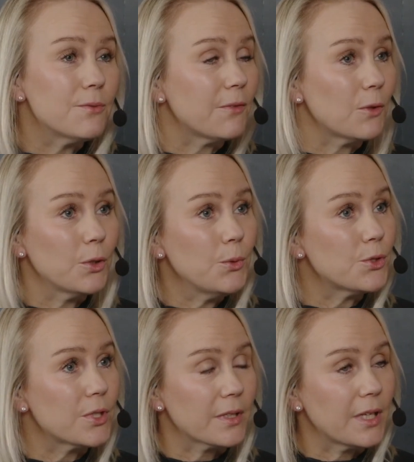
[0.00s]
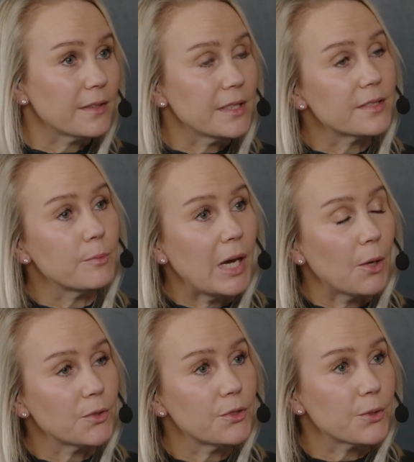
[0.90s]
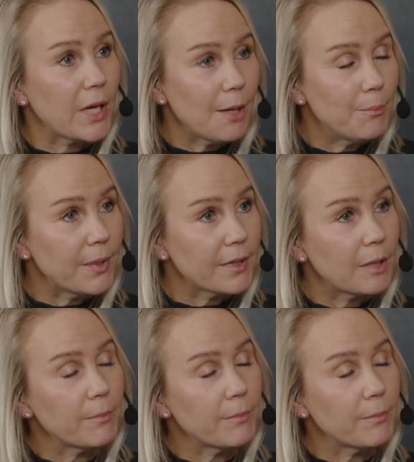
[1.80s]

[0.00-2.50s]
revolution that is about to happen.